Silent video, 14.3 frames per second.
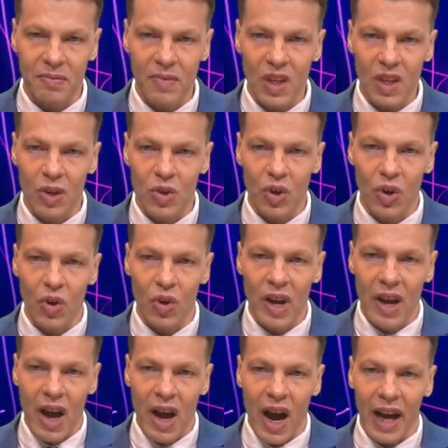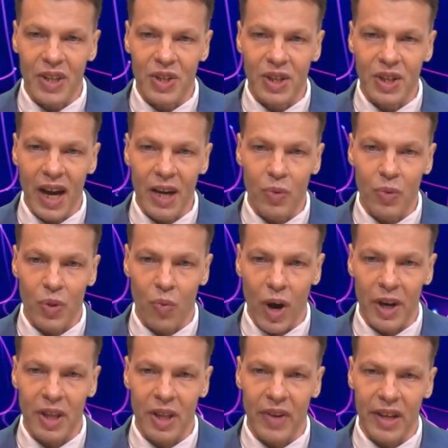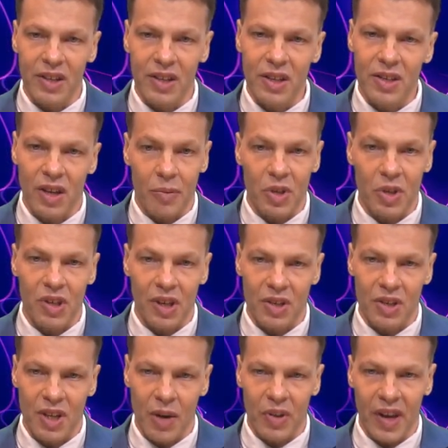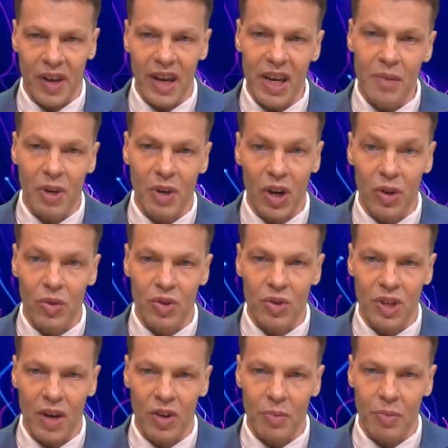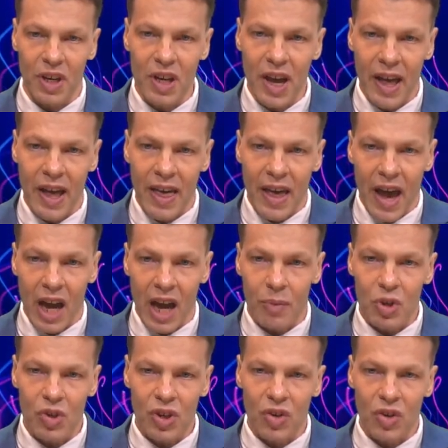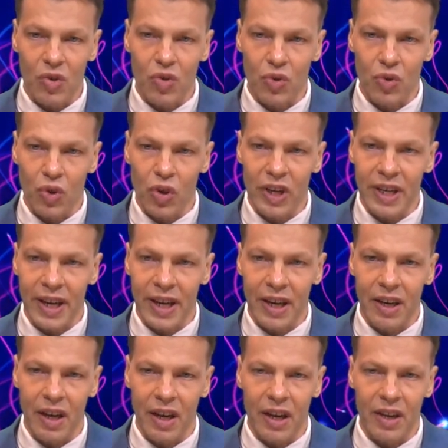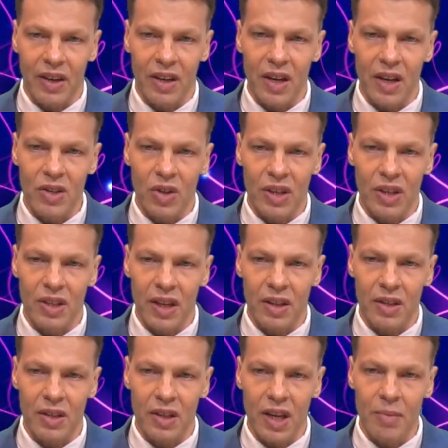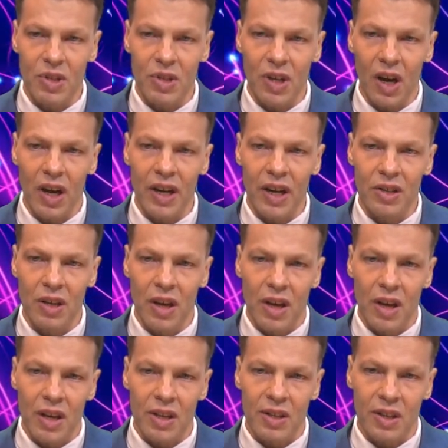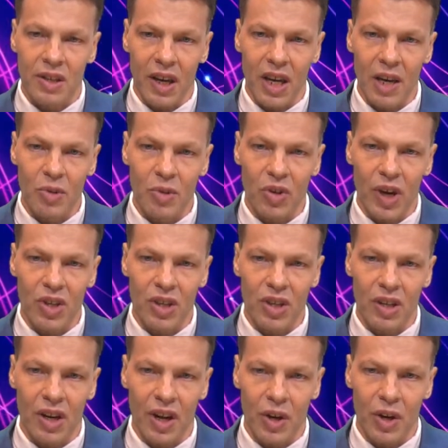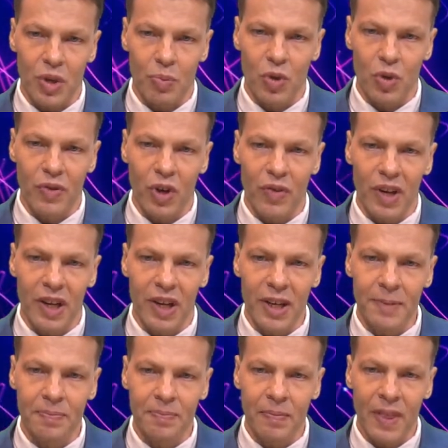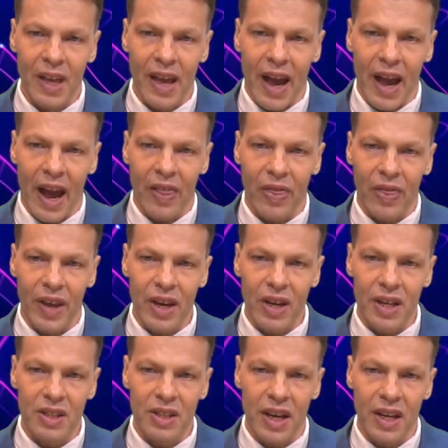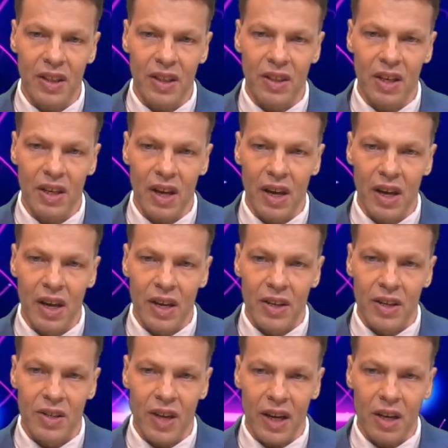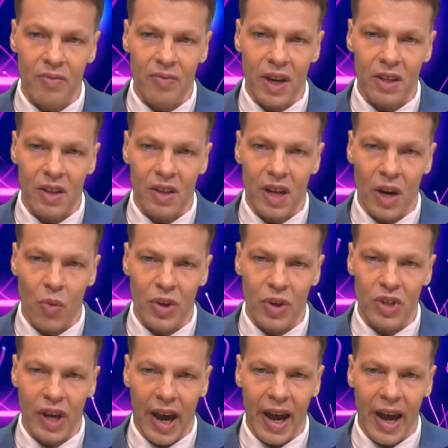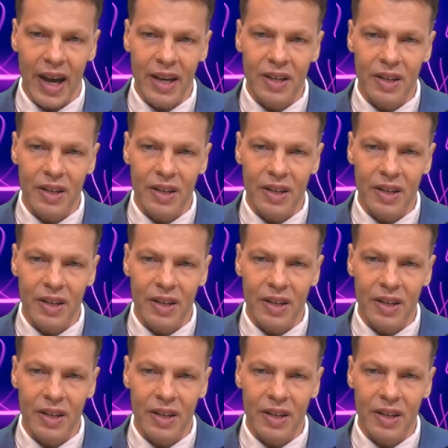So I start with one of the vectors. I'm just going to start with A, but I could start with B, and I'm just going to draw it again. Okay, so I take the same size, same direction, and I just move it over here, and then I take the second vector that I want to add